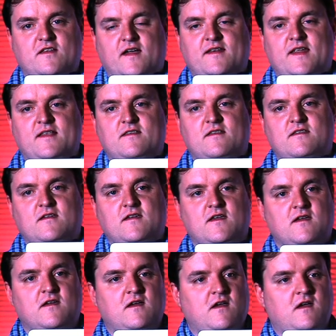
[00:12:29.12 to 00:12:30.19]
identity.
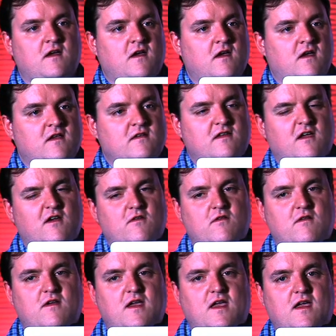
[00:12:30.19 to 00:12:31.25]
So
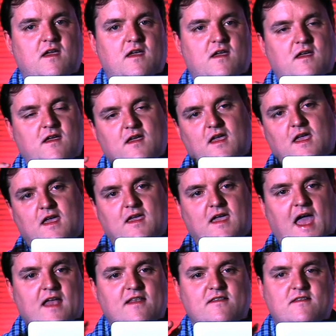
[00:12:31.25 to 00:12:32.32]
it
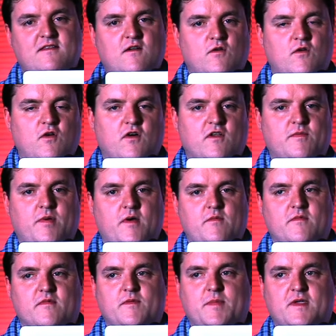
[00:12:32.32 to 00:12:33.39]
can still cause
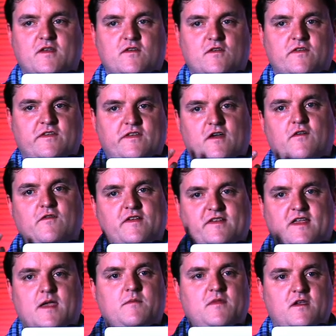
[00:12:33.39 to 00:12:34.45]
problems because you're still the
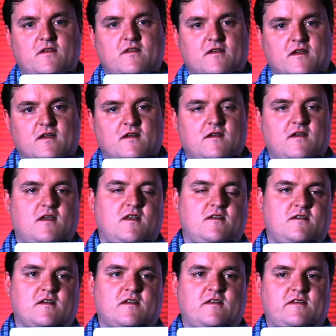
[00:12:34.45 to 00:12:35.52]
same user,
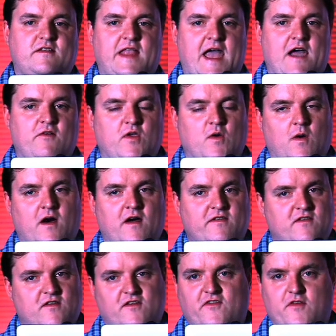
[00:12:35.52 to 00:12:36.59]
just now you are
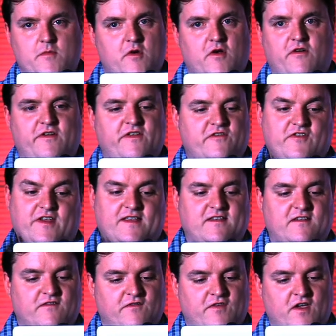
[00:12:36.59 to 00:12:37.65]
sort of a more
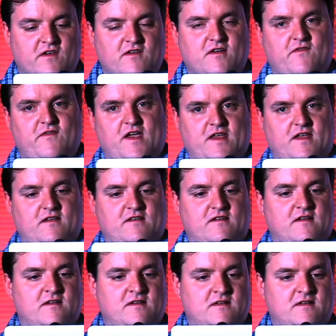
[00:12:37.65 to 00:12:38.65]
restricted version of that user.